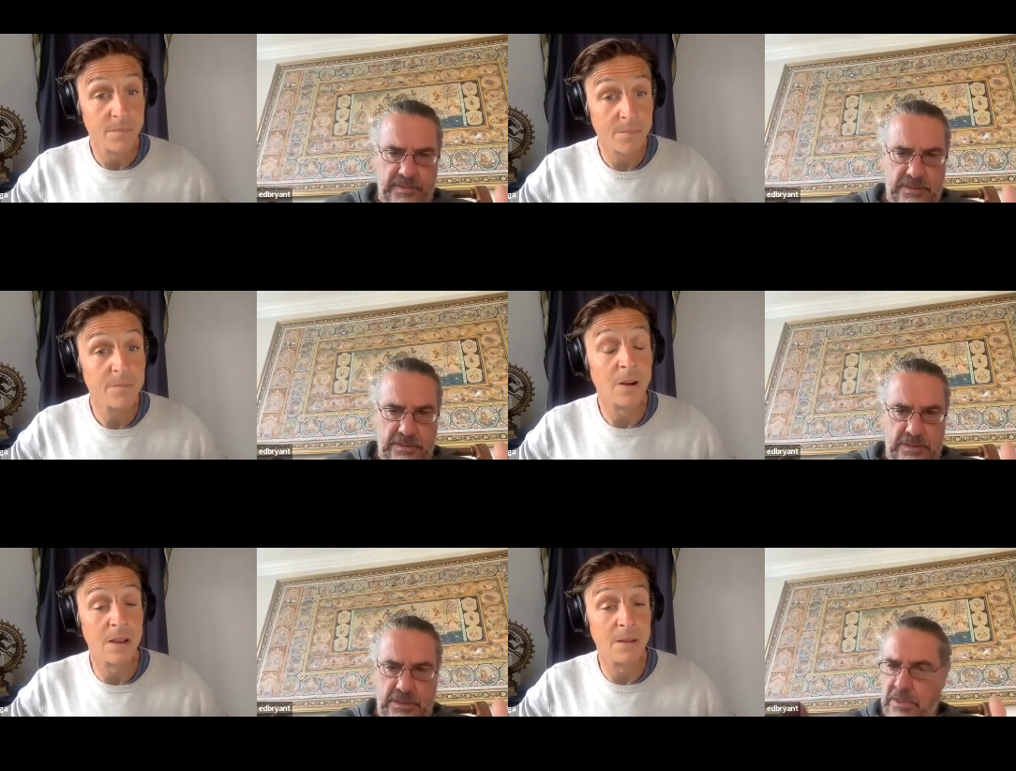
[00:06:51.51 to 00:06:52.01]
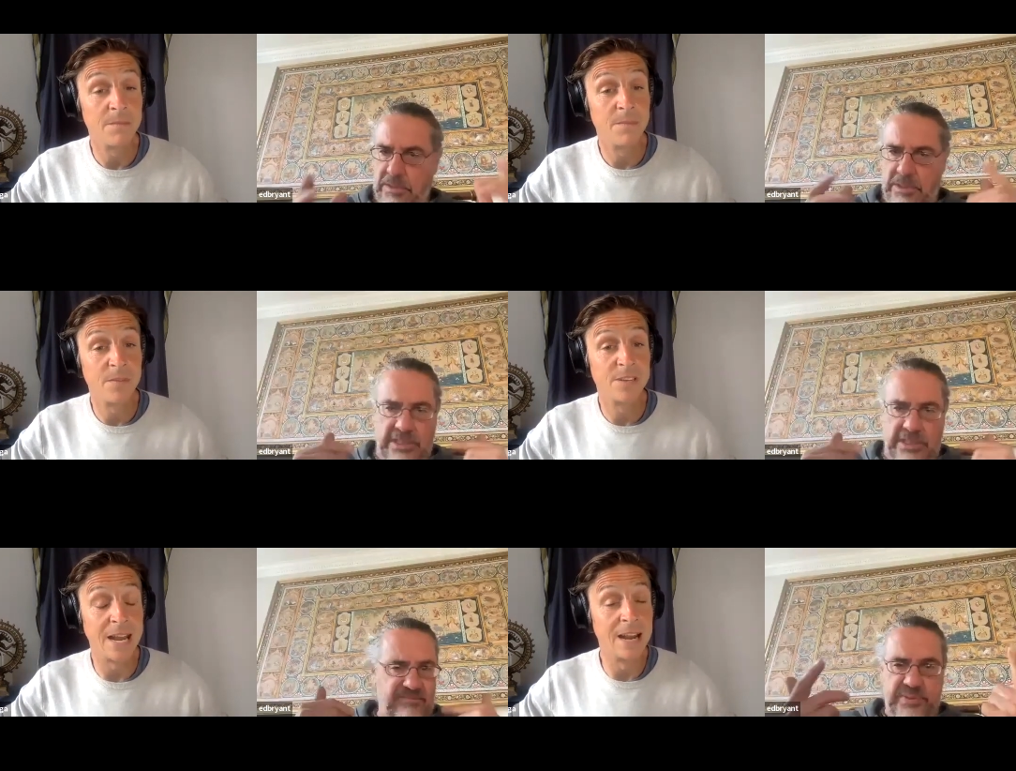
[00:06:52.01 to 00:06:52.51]
Speaker 1: Right.
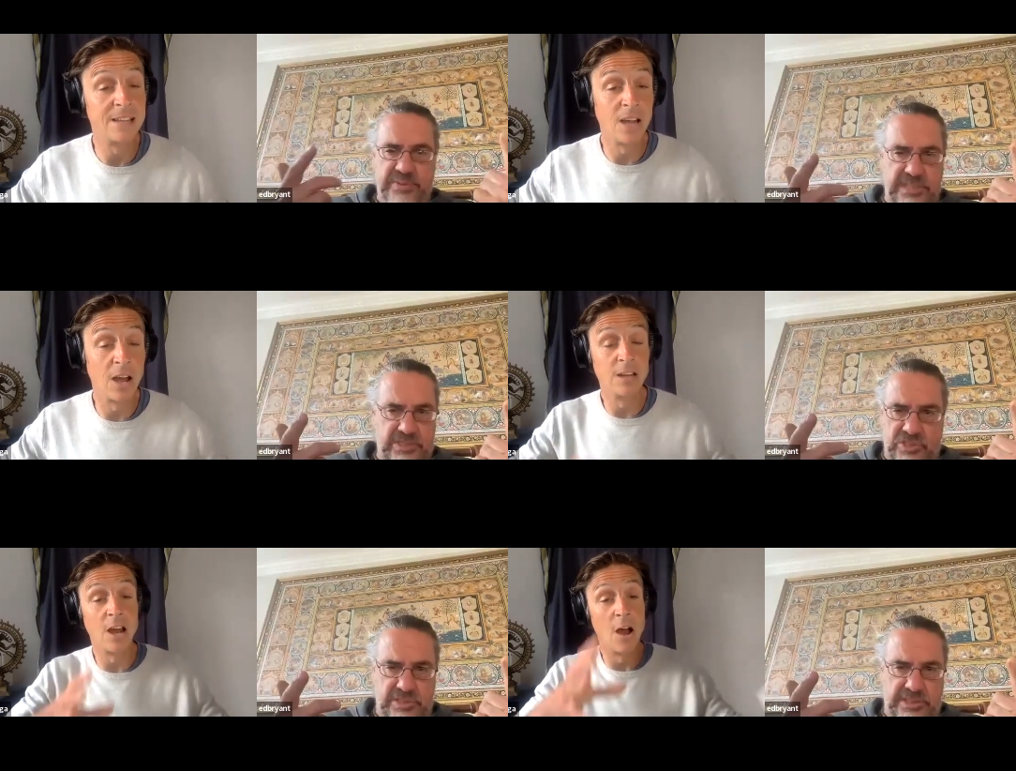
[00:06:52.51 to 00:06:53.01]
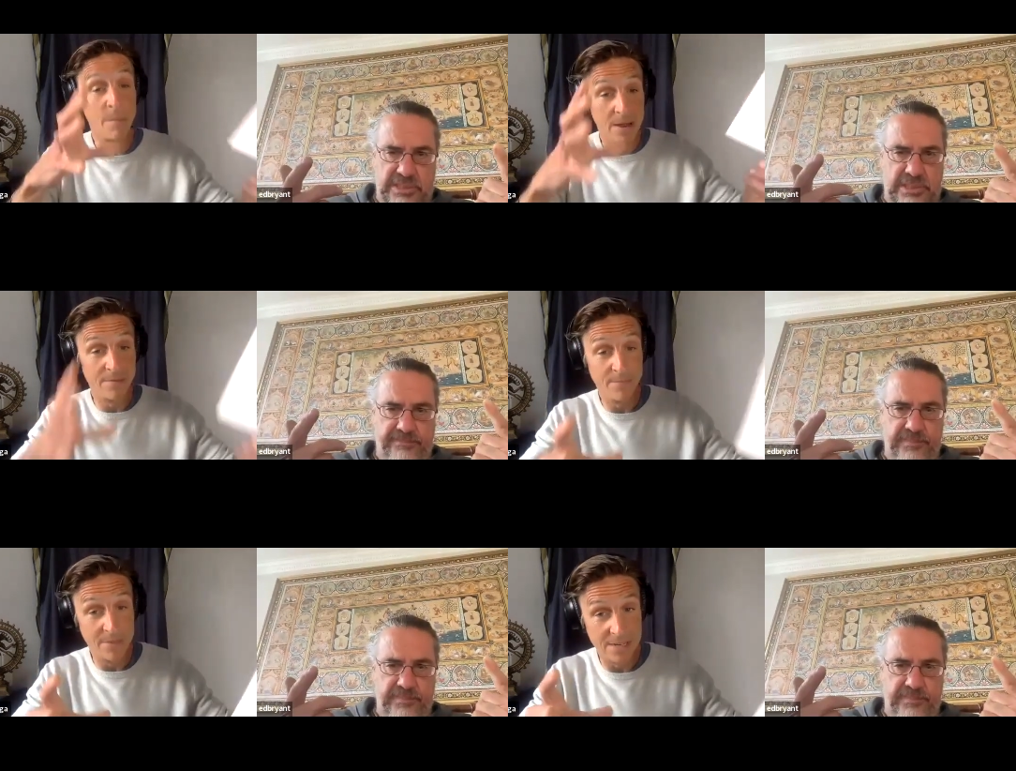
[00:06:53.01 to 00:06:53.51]
Sanatana
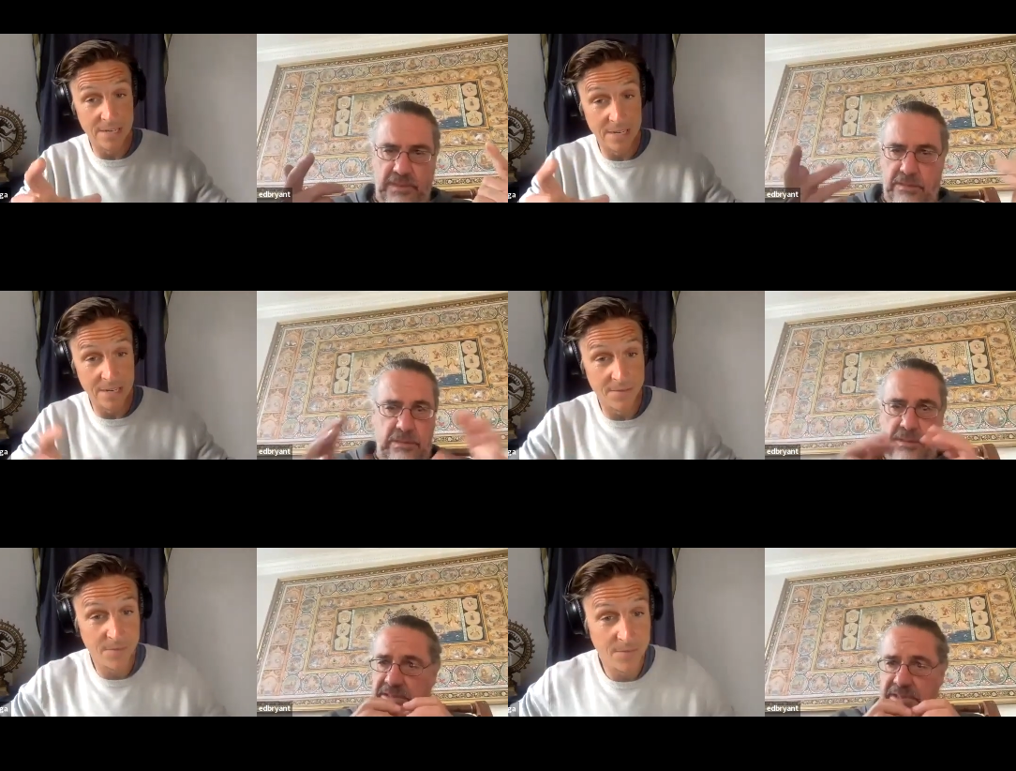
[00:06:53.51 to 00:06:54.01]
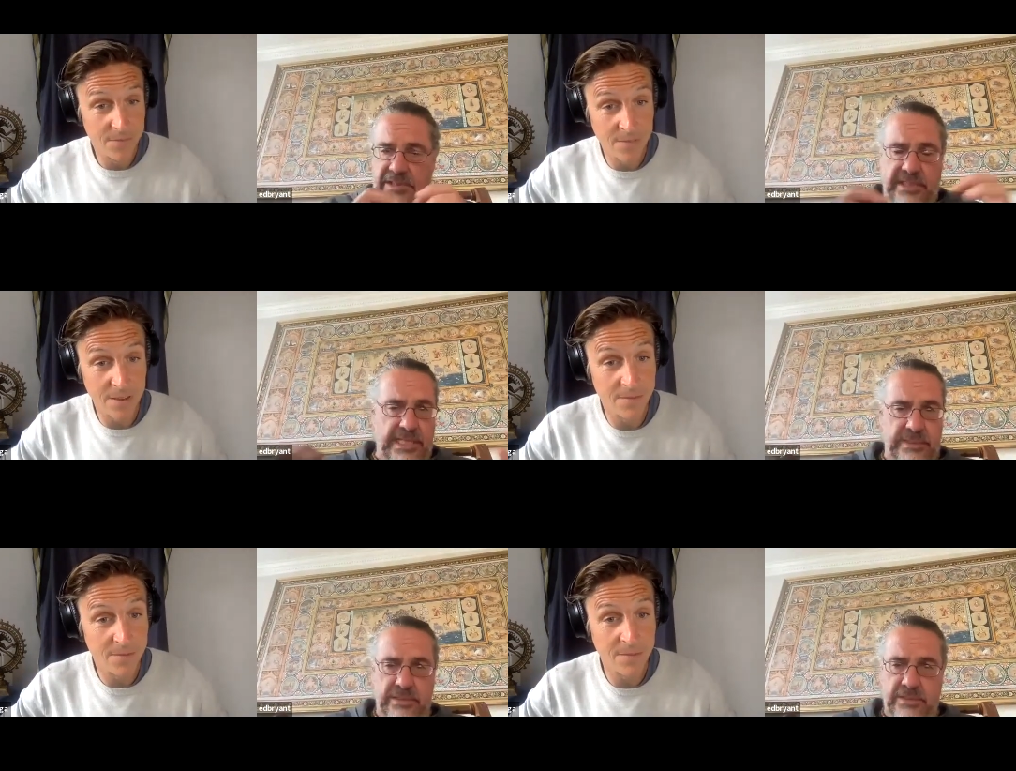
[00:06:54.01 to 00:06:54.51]
Dharma is here. Jnana yeah.
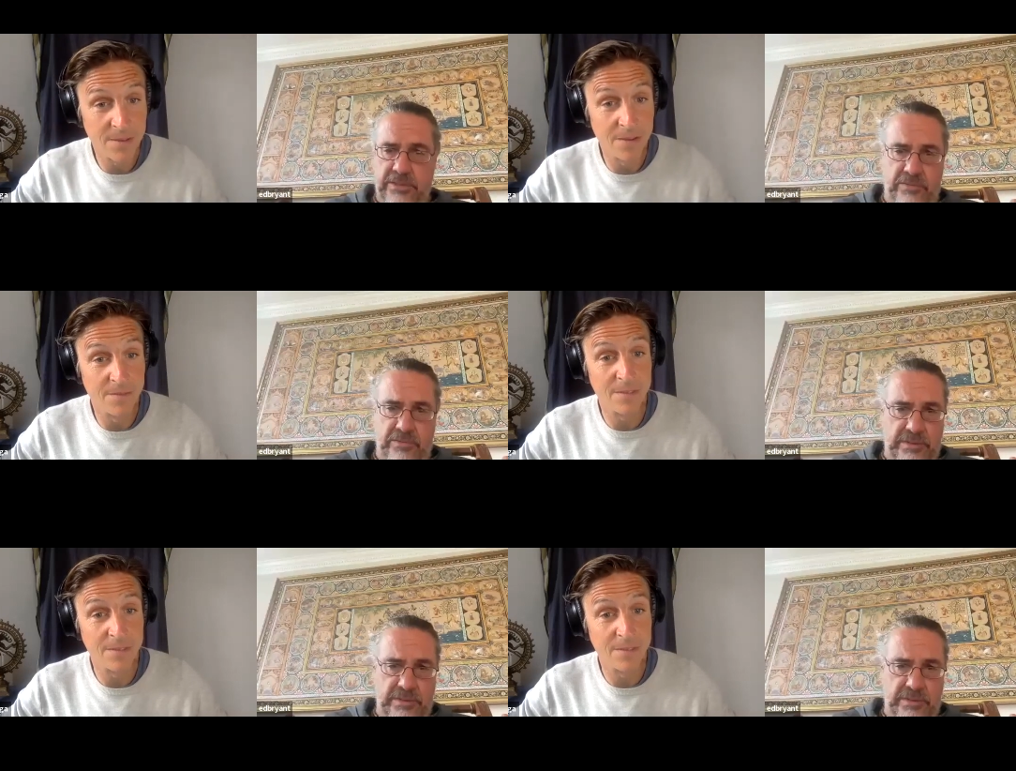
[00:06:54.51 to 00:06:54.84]
Yoga.